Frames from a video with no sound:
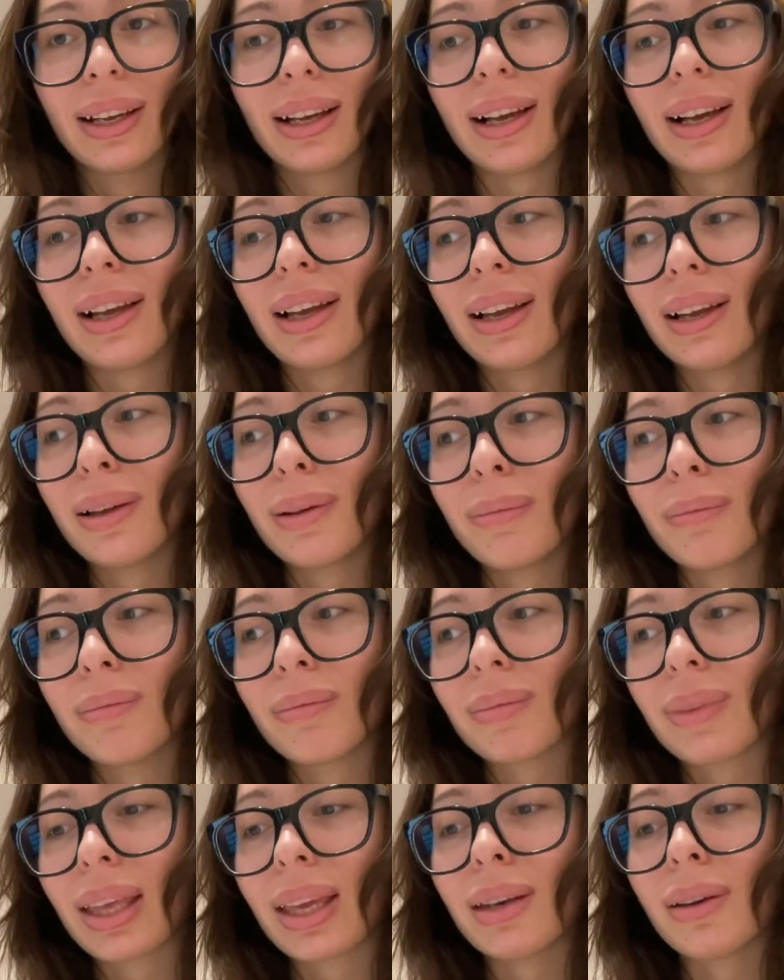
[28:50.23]

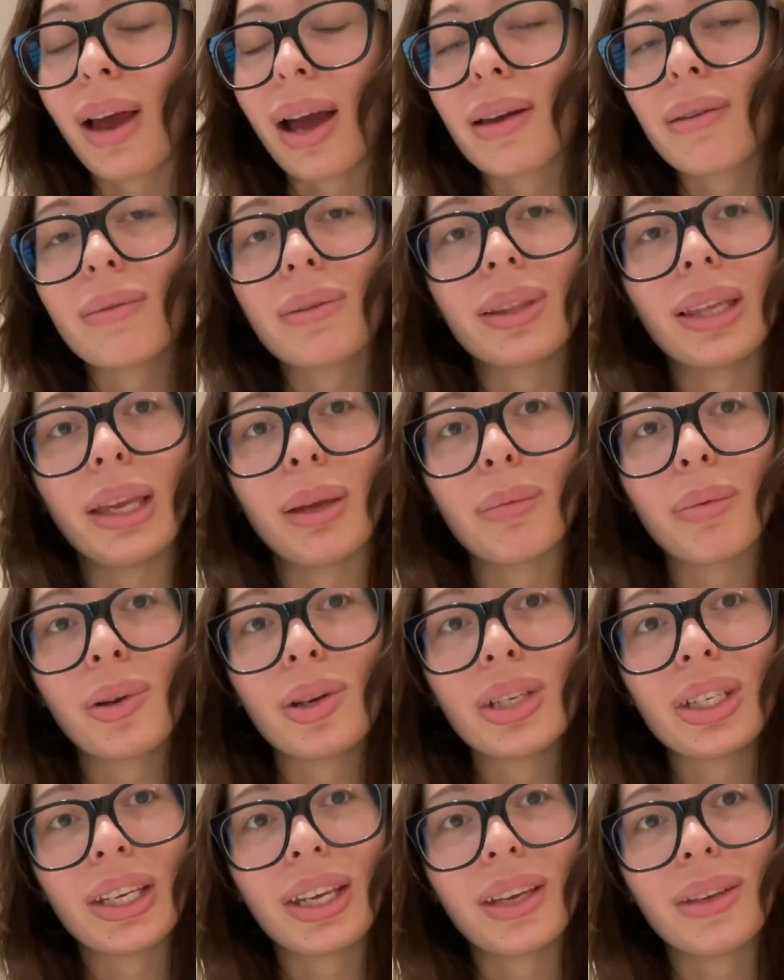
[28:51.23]
Um, and I really
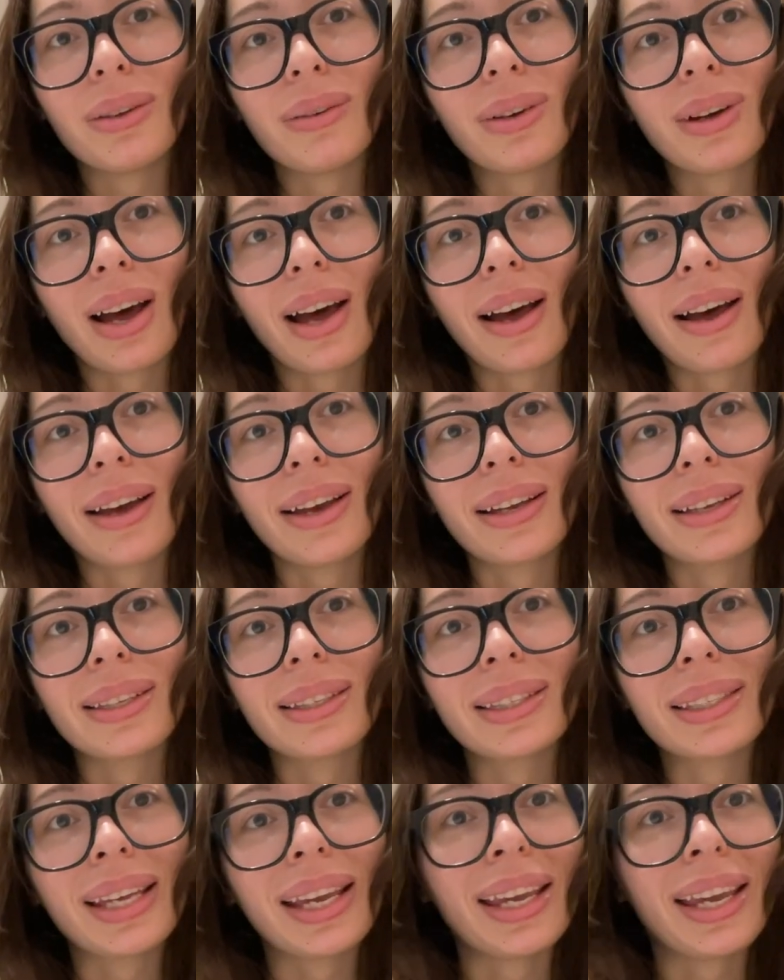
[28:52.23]
appreciate you
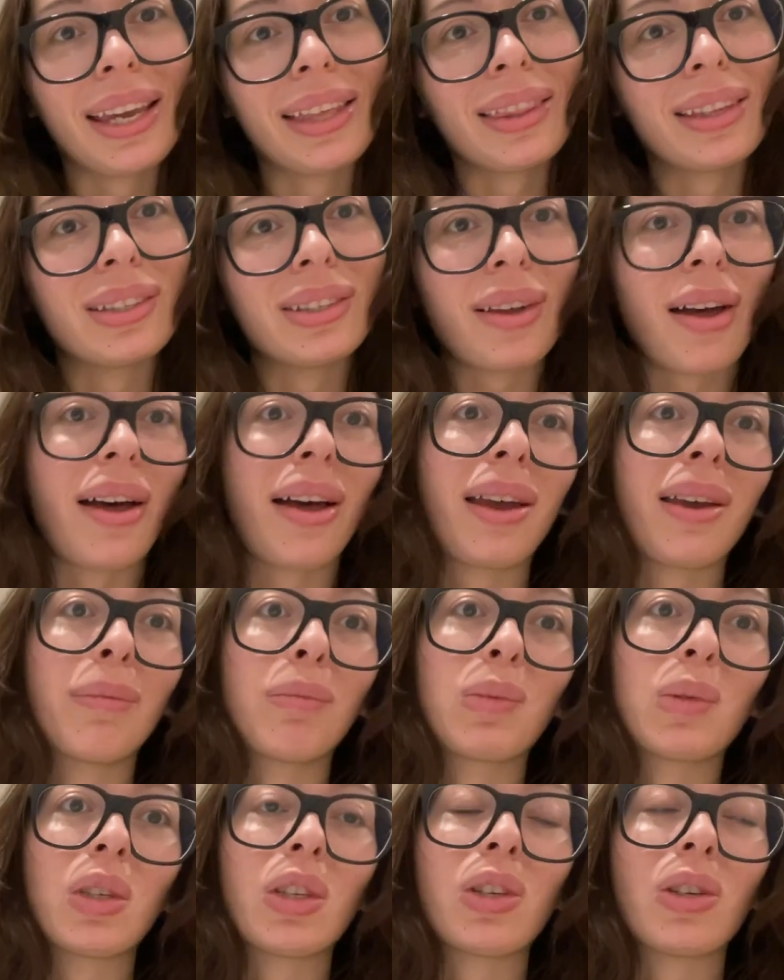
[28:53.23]
guys taking the
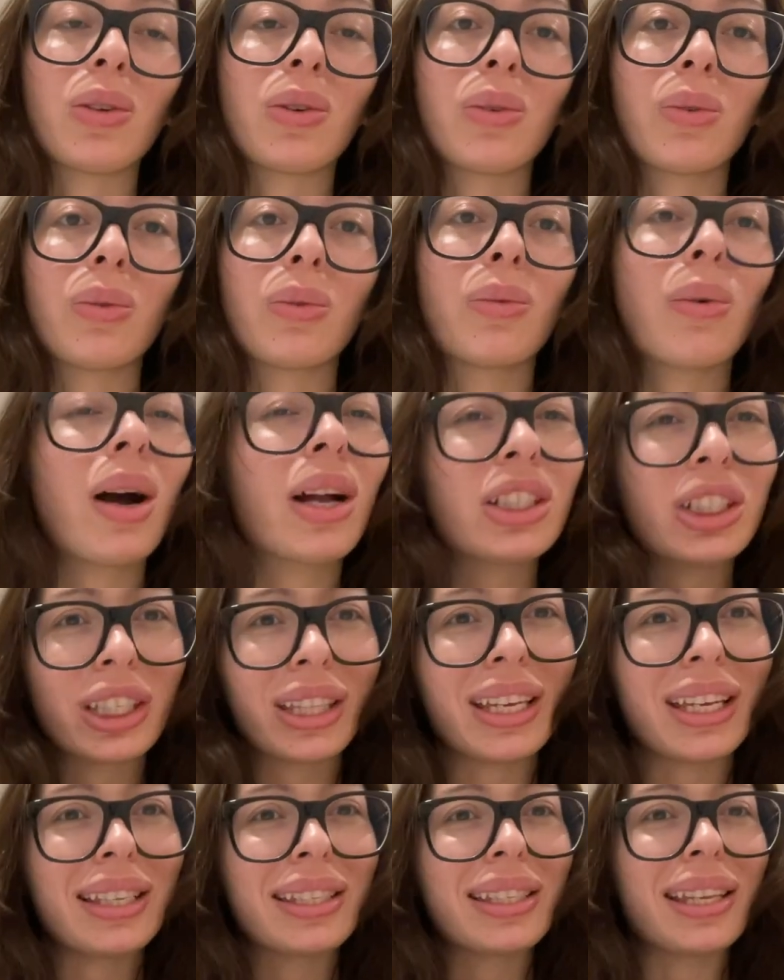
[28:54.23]
time to watch
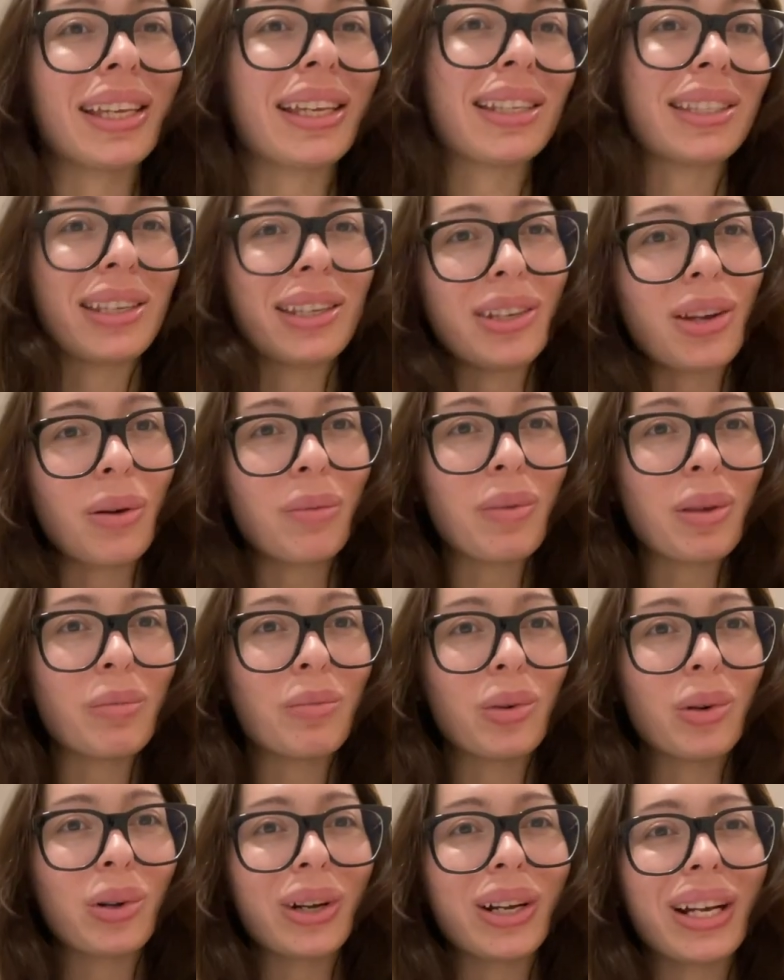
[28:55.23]
these and get to know me
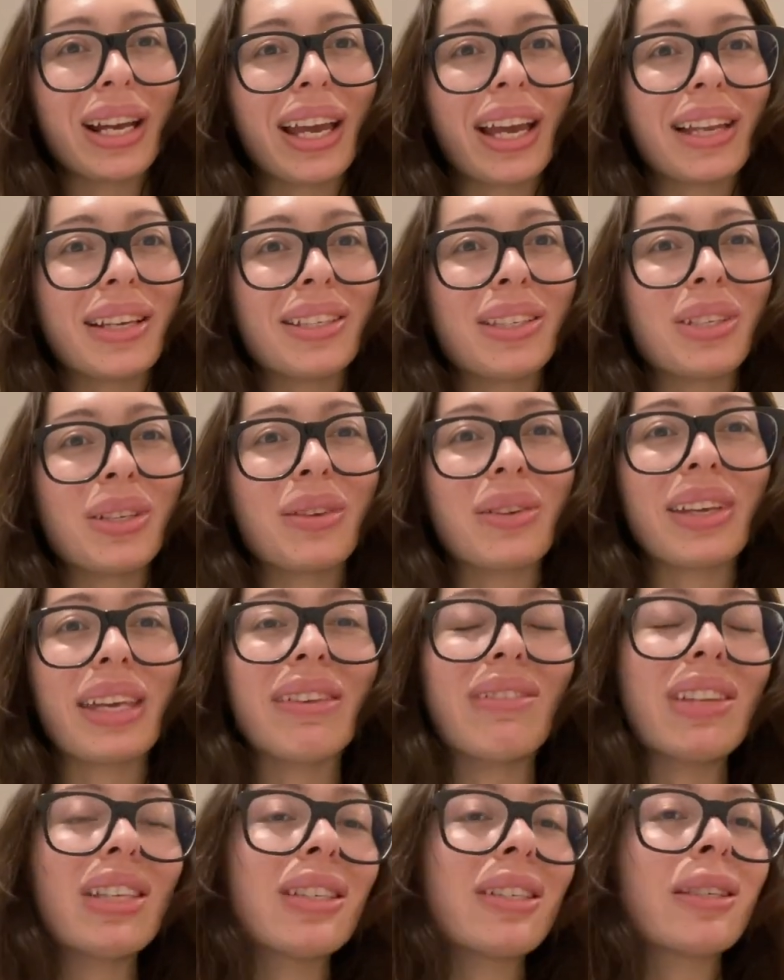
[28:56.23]
more and to
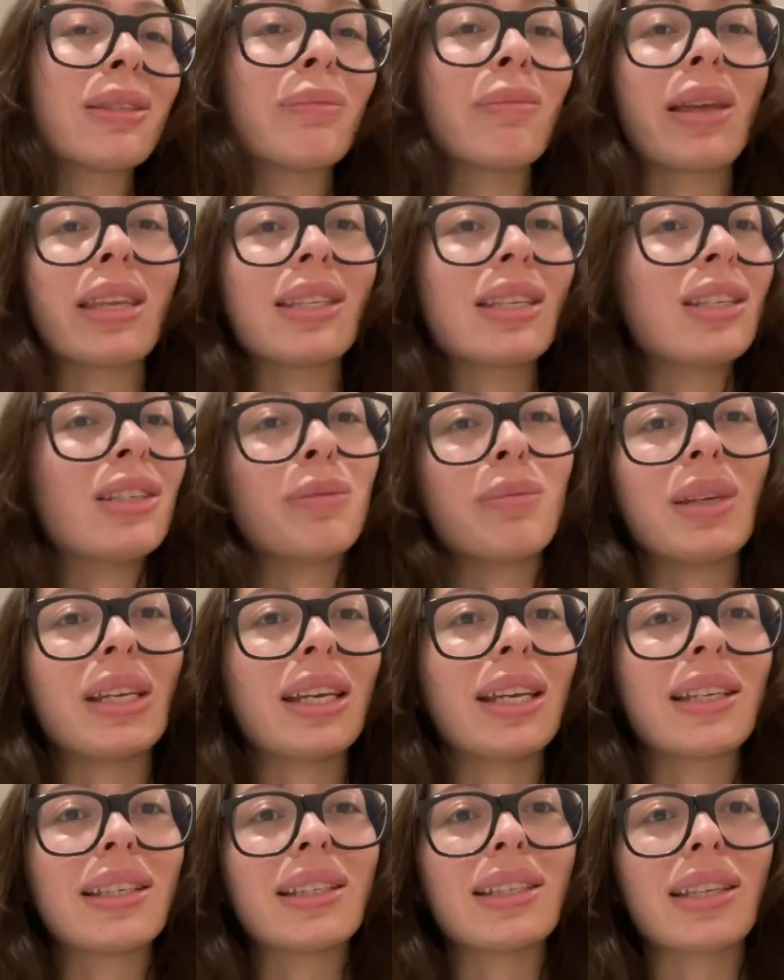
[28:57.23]
even just message
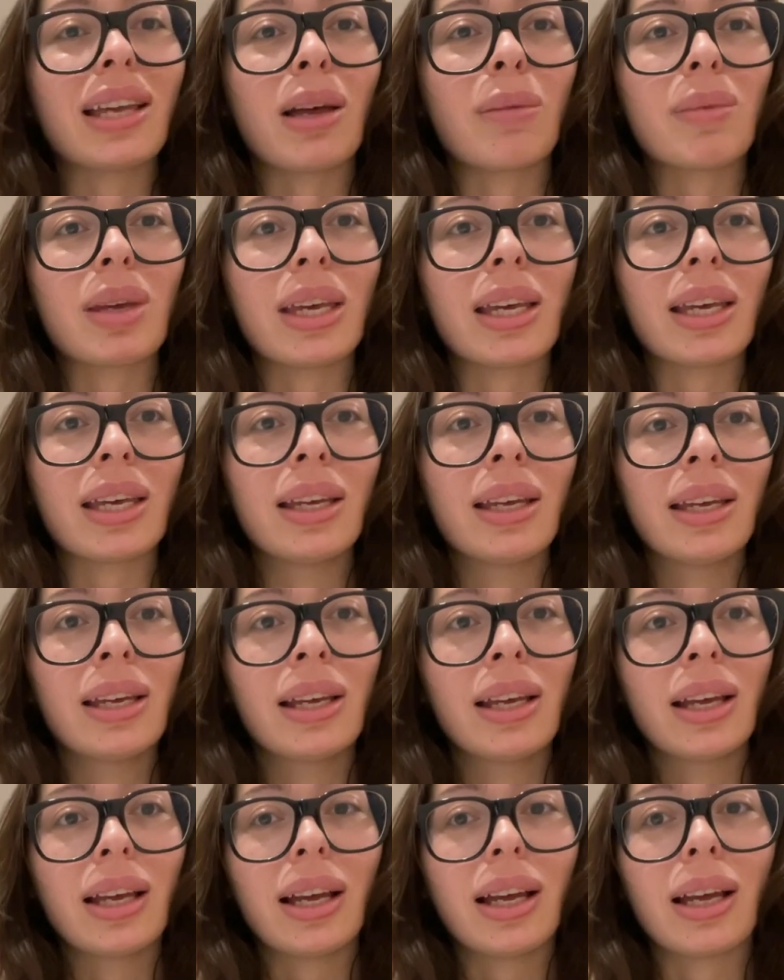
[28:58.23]
me and tell me
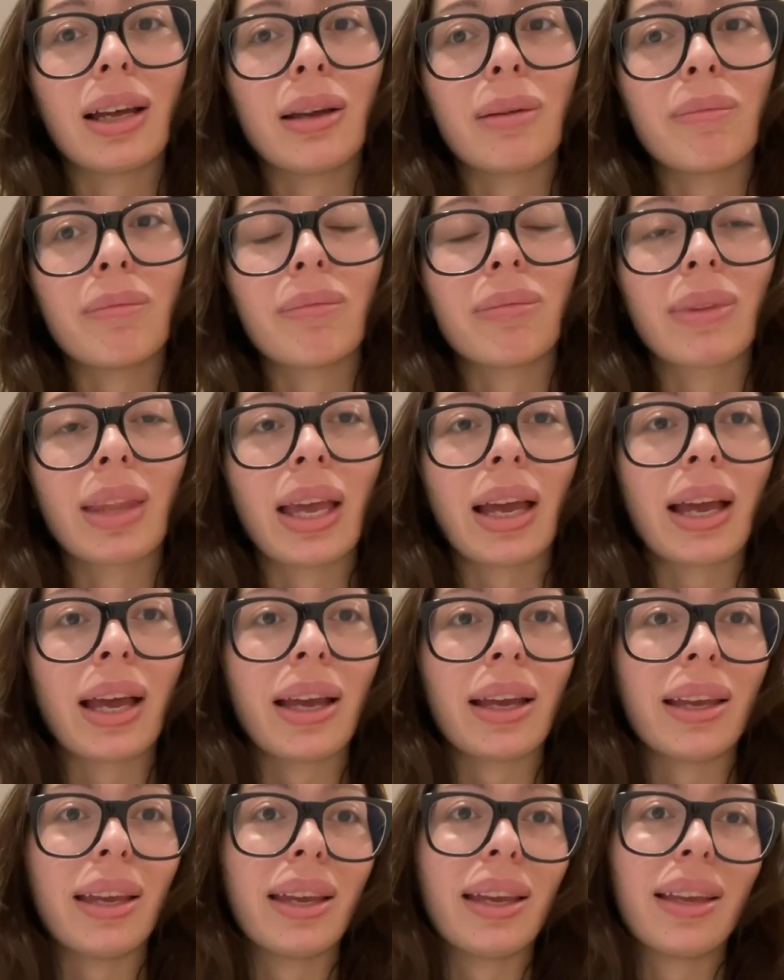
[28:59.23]
um,
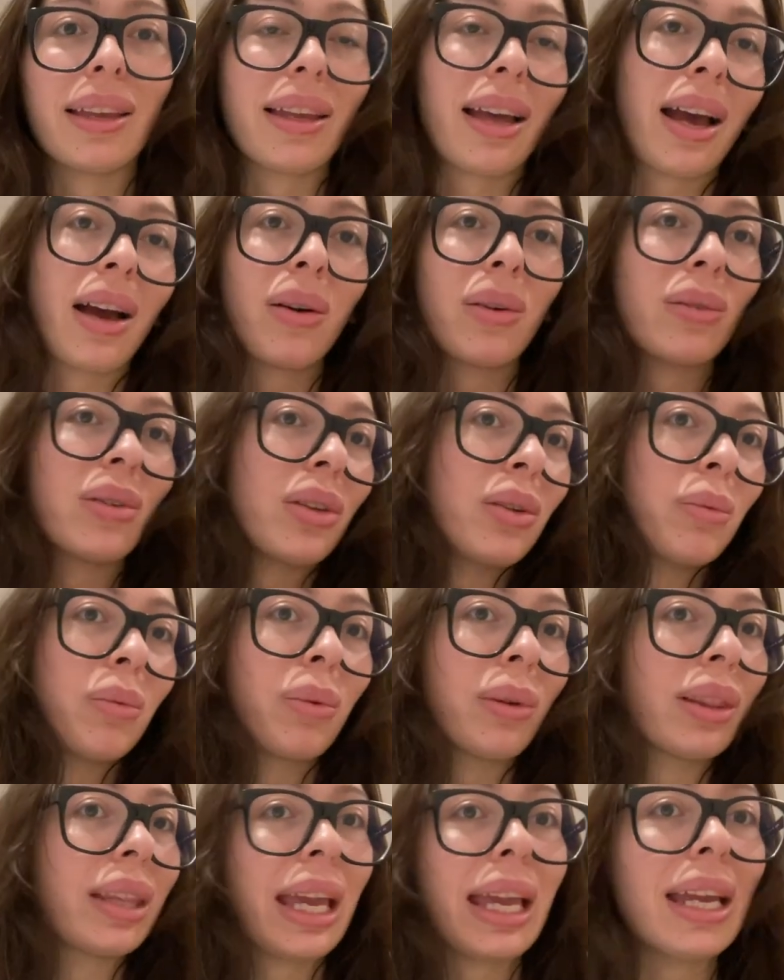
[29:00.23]
how you
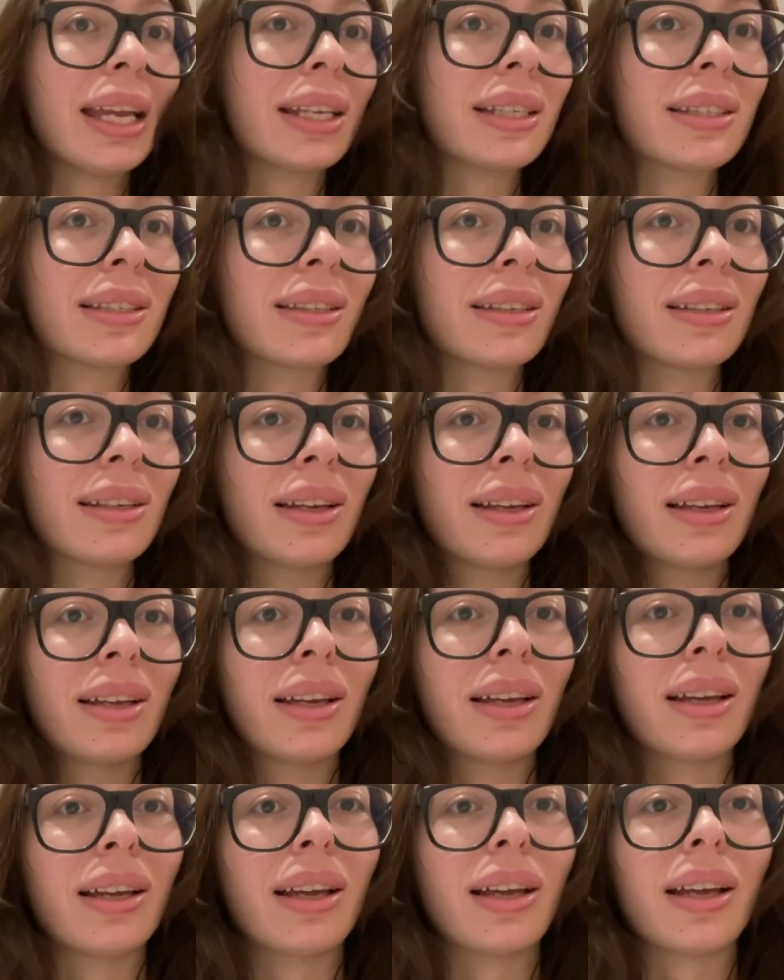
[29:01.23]
relate
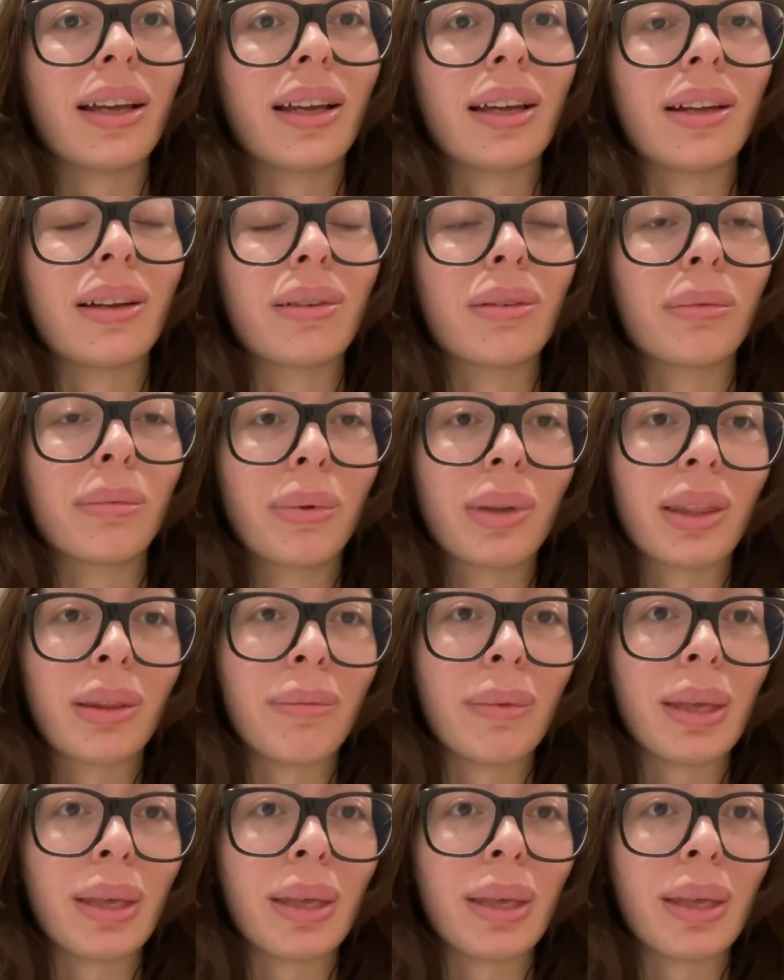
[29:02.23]
uh, with